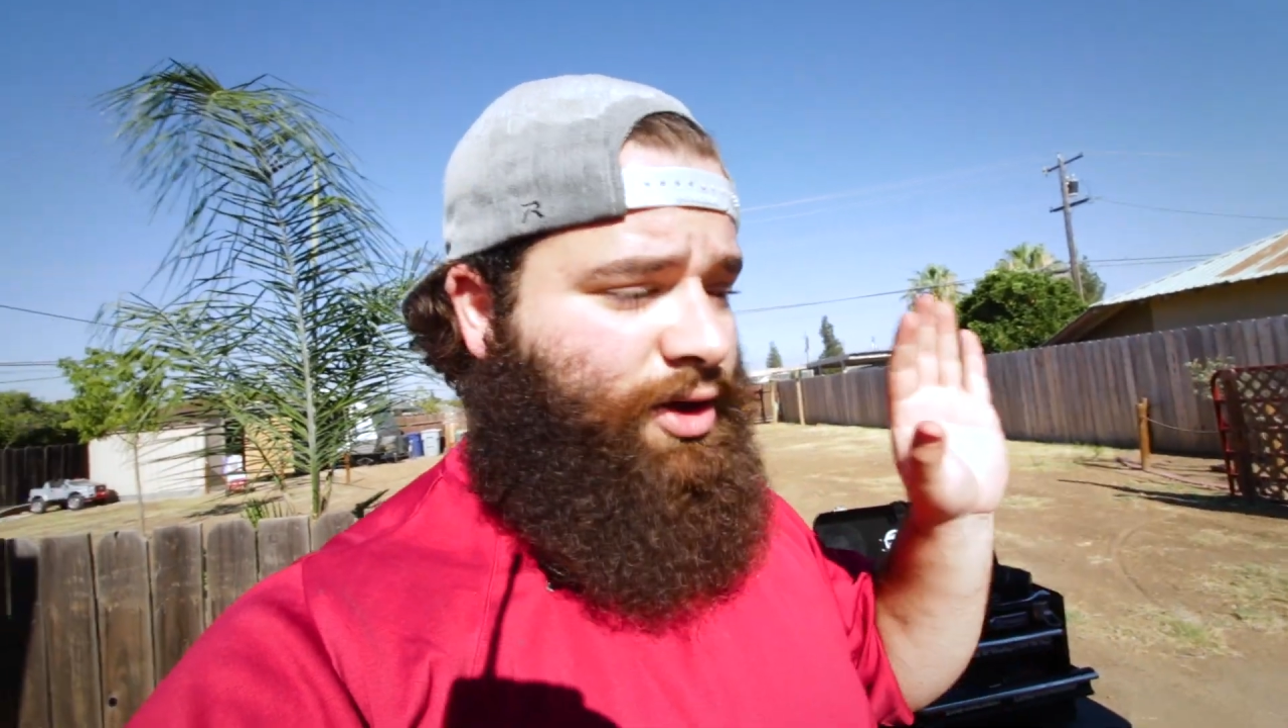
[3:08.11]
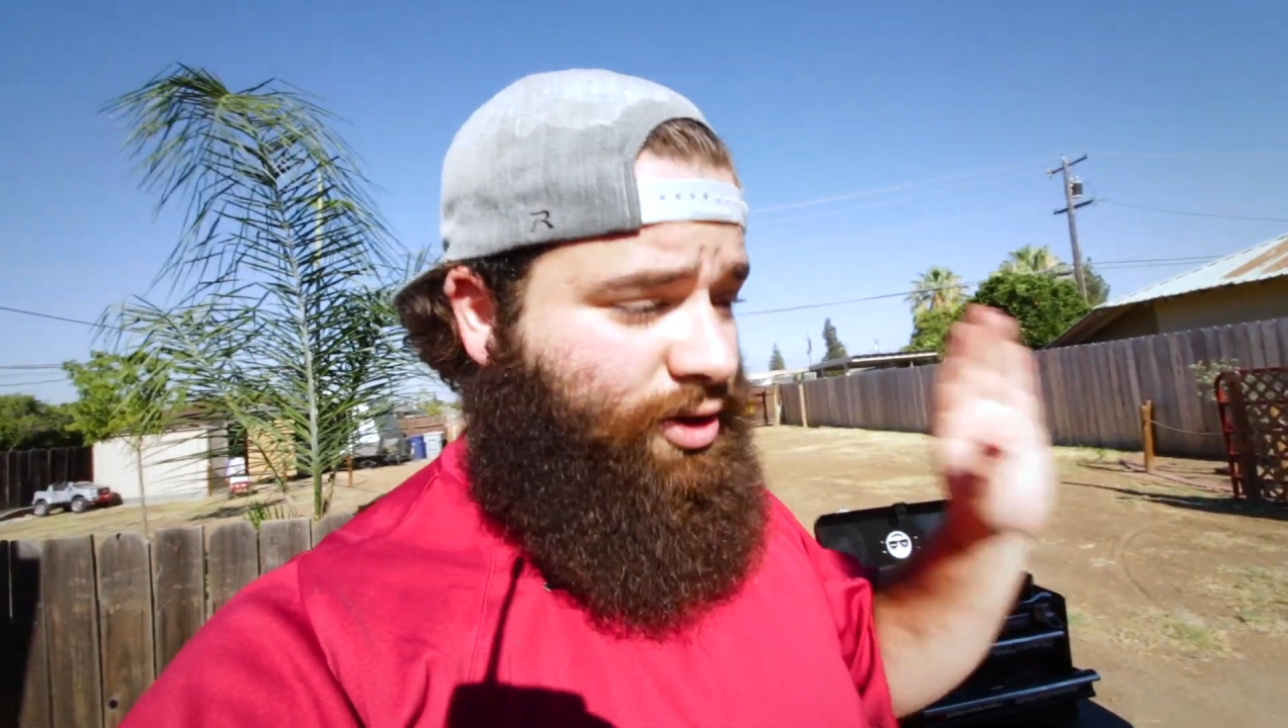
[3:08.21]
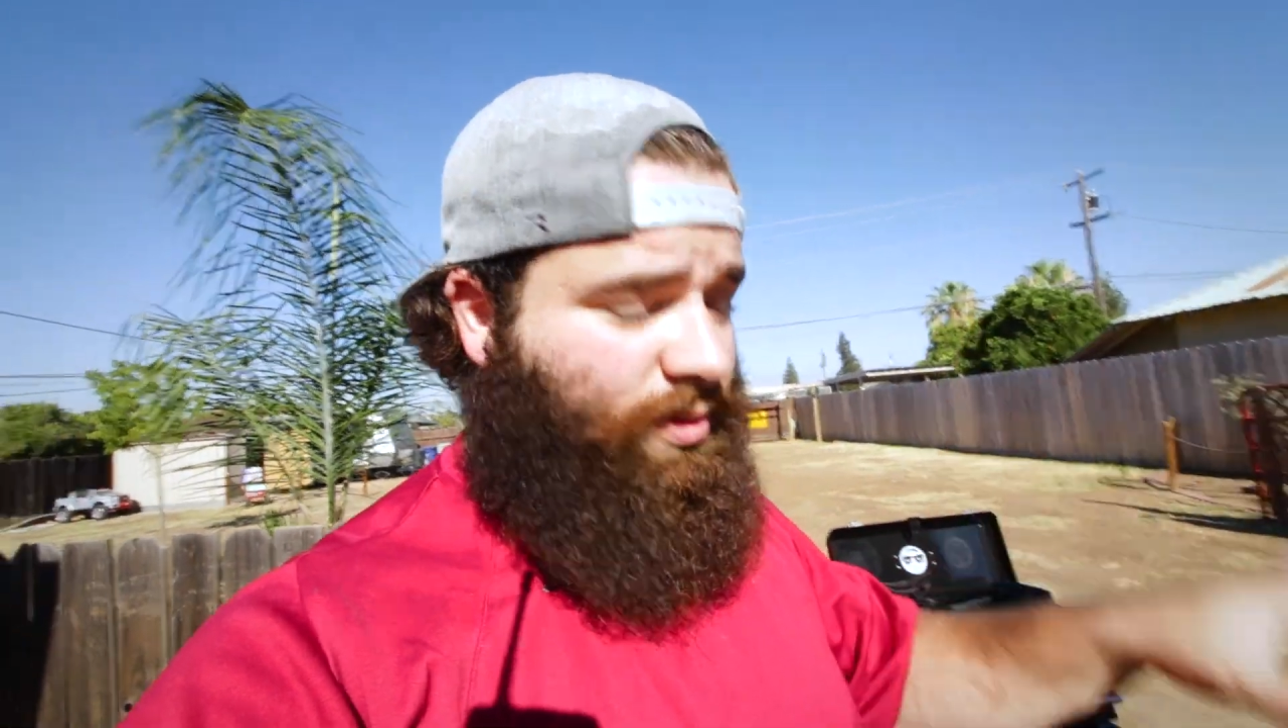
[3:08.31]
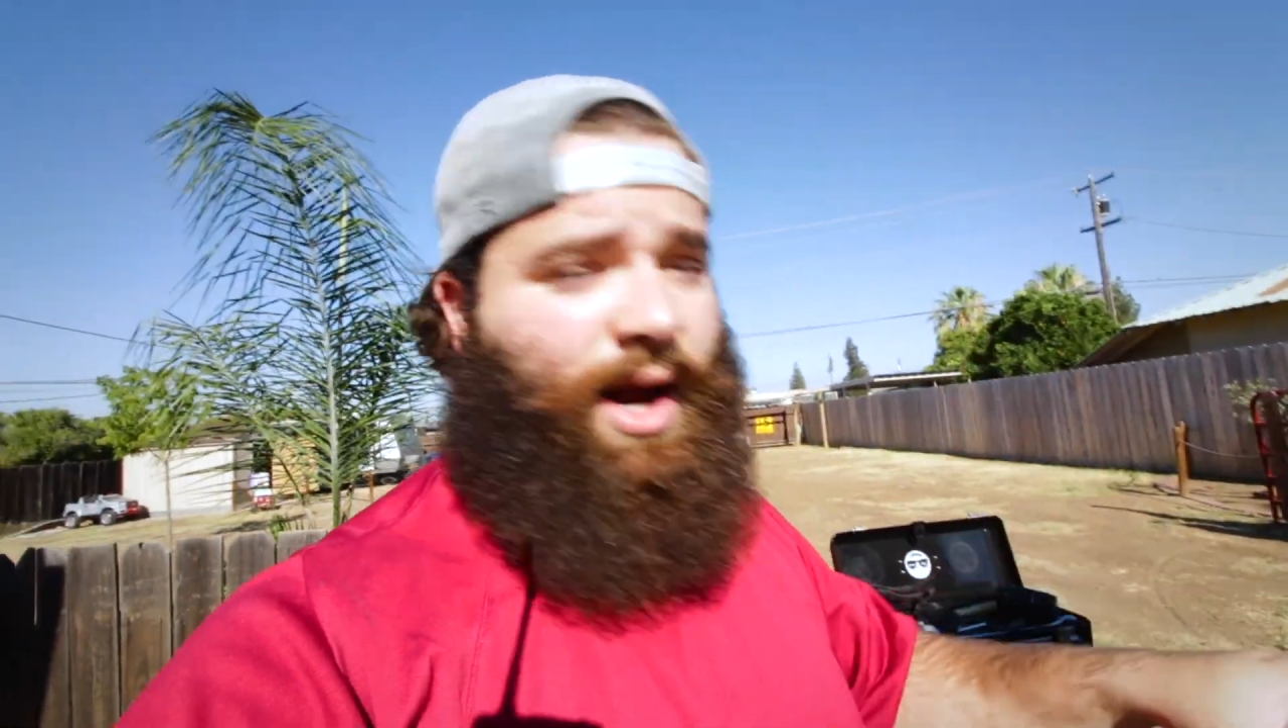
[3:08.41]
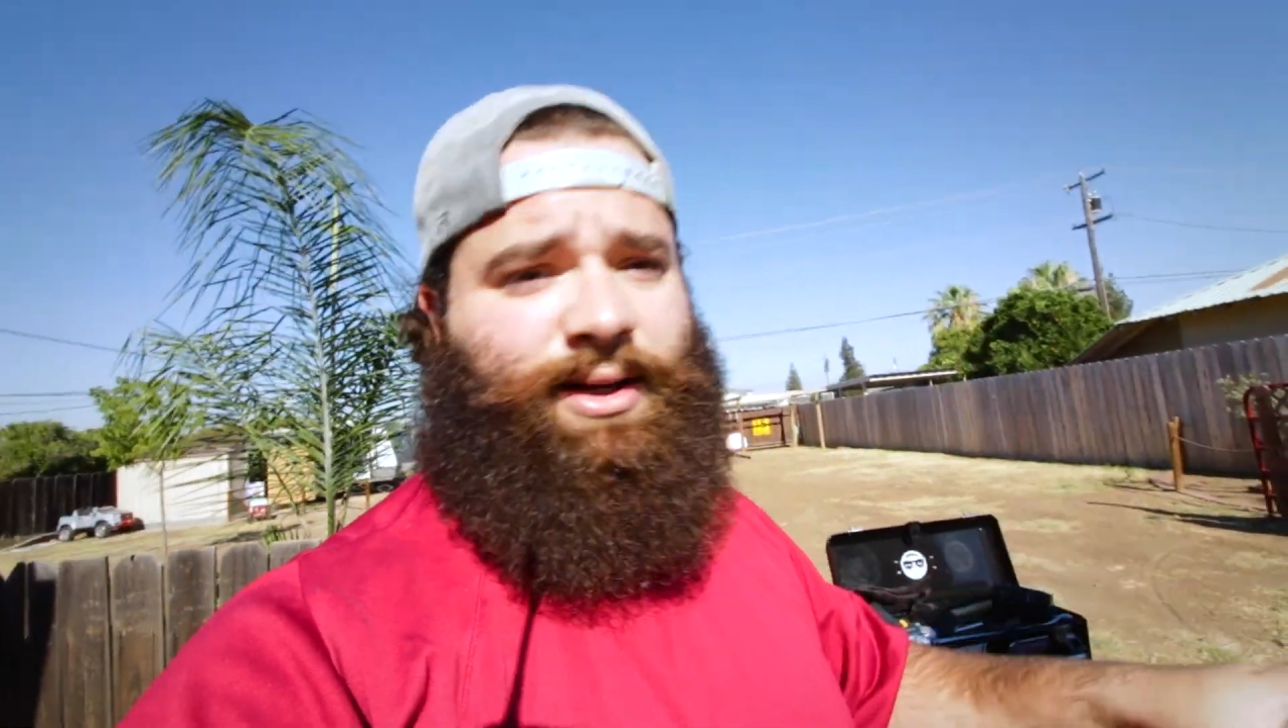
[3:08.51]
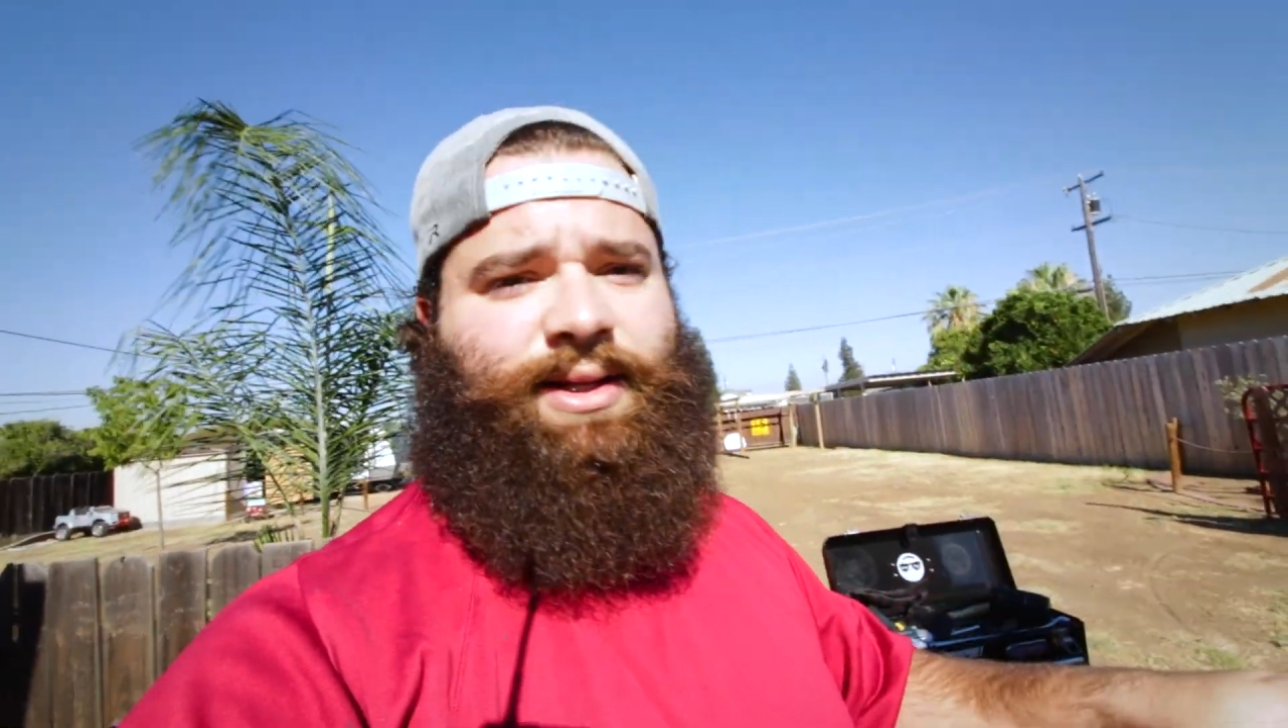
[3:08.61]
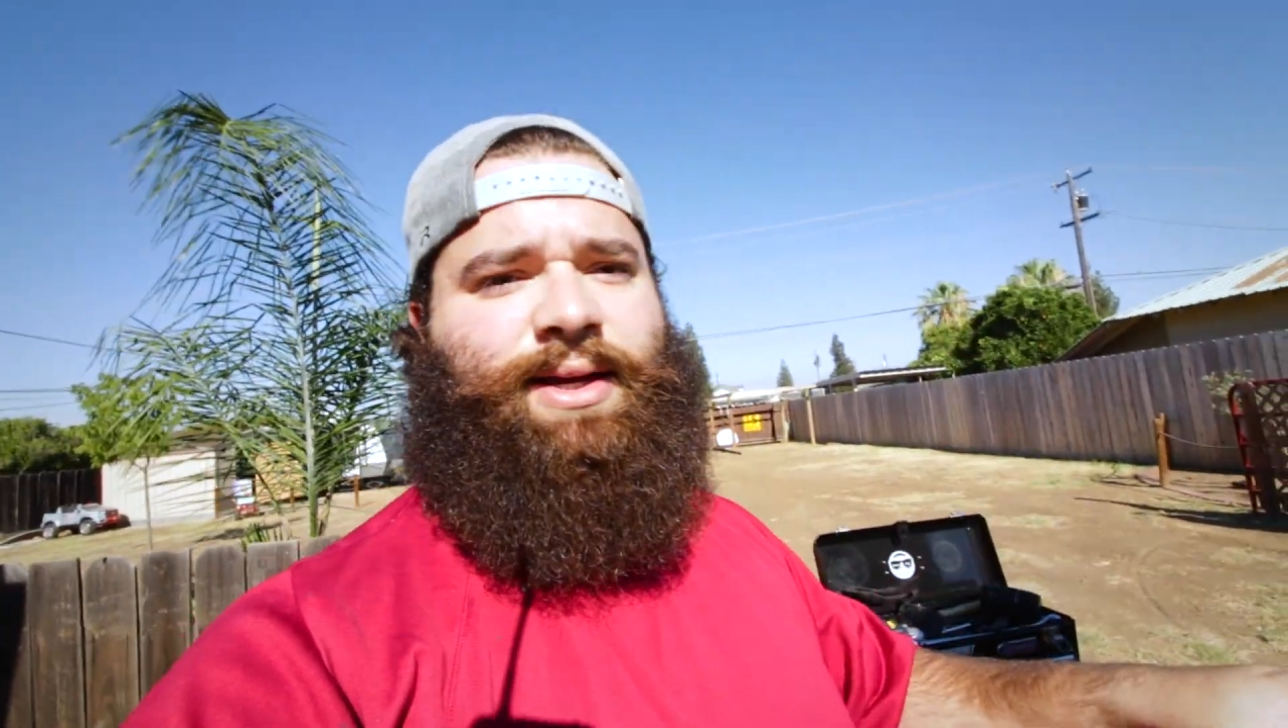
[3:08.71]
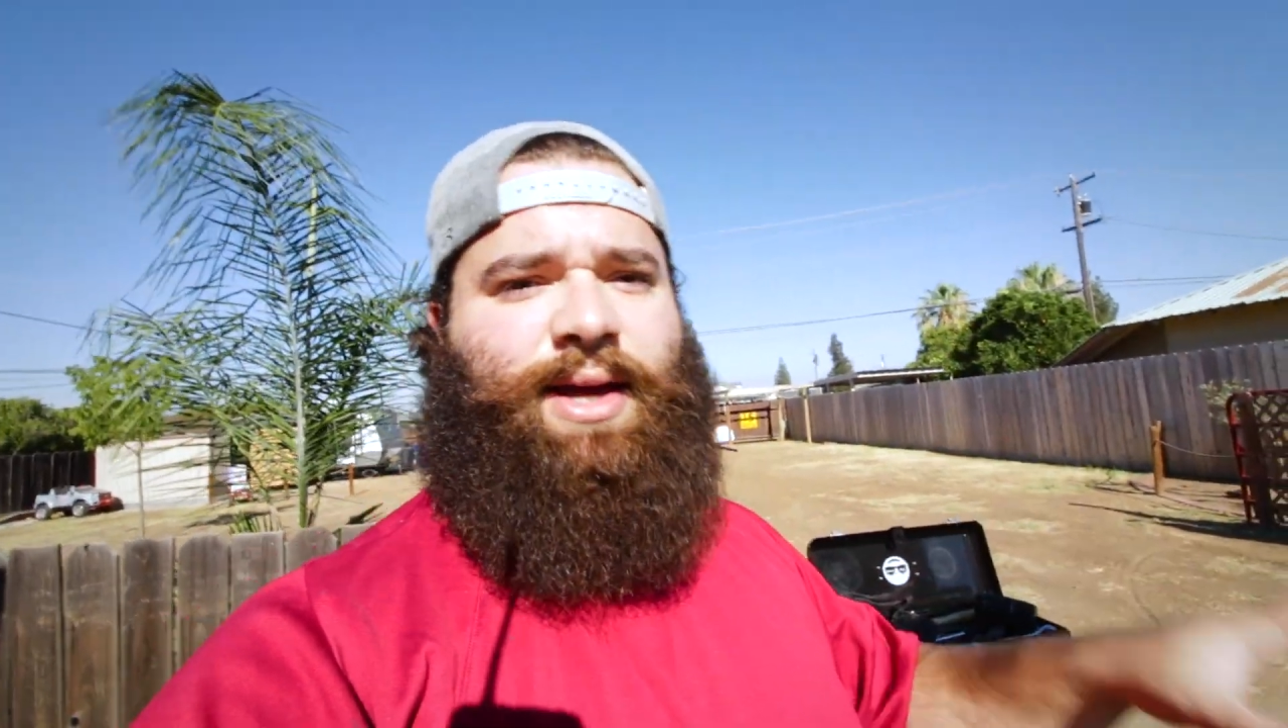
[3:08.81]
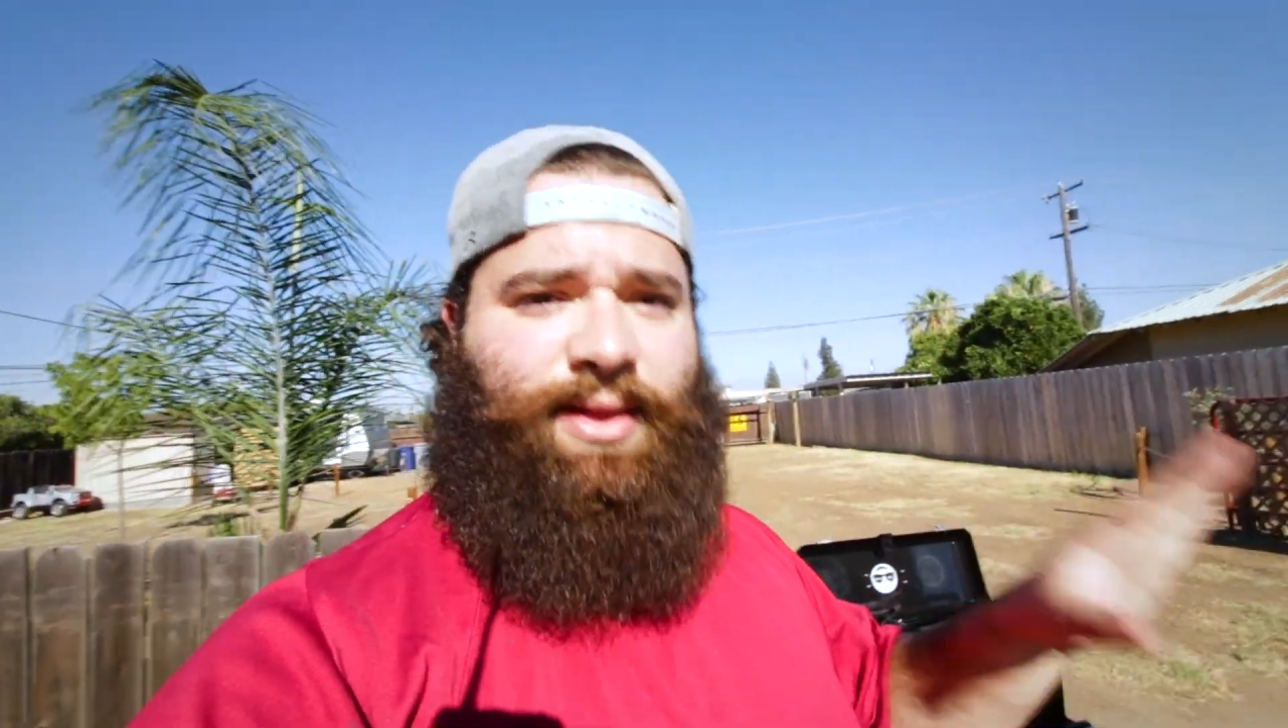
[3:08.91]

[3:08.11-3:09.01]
correctly